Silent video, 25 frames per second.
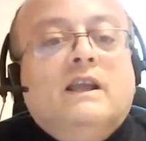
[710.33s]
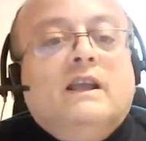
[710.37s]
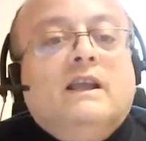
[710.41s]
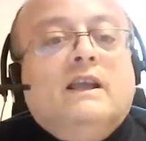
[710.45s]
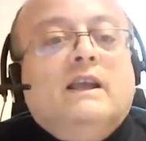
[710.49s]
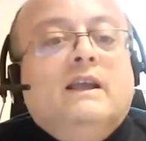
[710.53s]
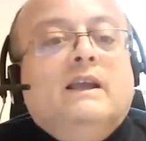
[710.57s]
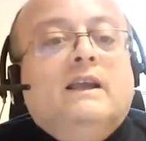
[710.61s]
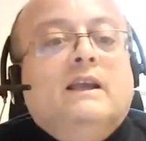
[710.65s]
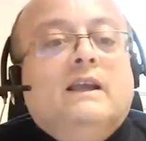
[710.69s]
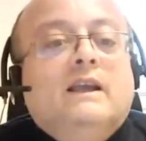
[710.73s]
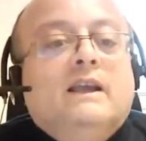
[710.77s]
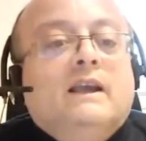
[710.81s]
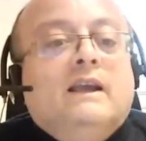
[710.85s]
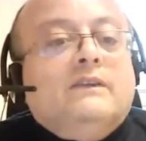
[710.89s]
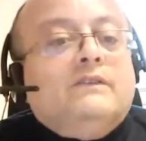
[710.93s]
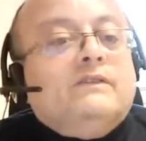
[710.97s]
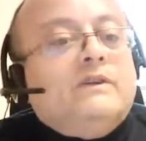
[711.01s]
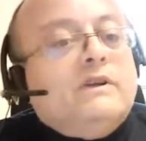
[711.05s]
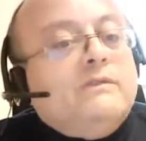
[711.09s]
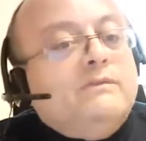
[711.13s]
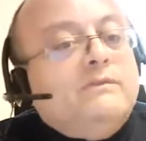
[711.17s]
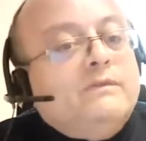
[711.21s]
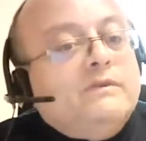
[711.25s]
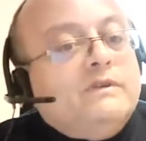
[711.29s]
And
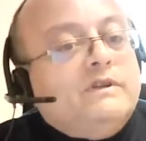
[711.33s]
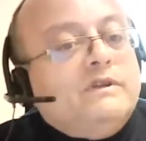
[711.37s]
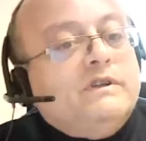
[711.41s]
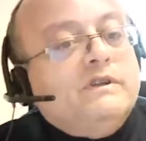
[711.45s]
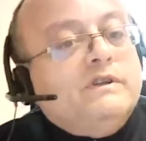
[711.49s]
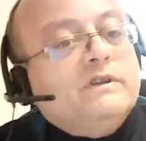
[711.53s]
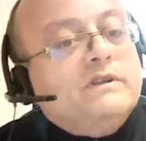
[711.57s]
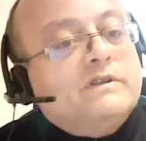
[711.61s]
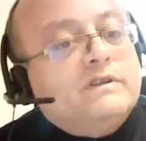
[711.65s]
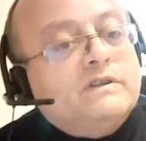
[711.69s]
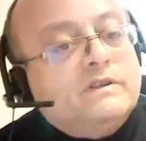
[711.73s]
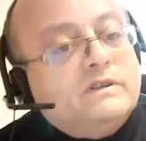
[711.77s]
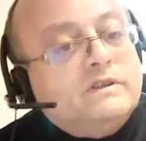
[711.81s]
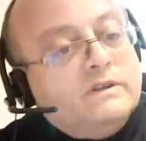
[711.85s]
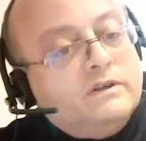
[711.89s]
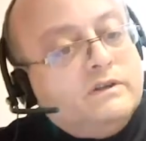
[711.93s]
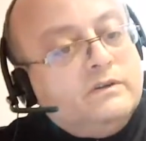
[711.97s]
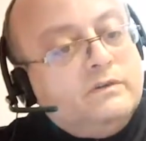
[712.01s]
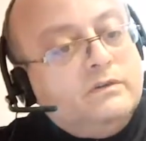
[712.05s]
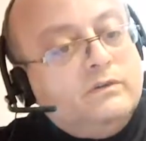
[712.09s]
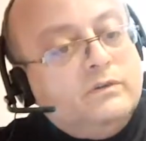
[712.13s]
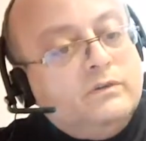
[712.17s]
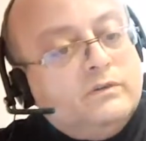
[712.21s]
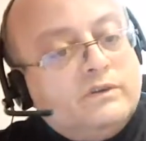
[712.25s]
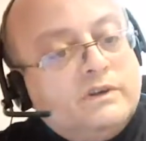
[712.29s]
refugees,
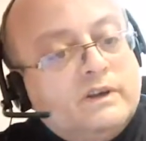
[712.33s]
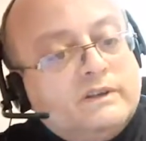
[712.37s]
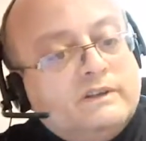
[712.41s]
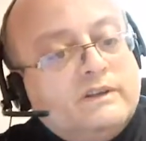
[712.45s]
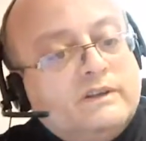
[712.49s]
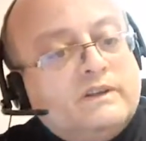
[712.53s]
you're not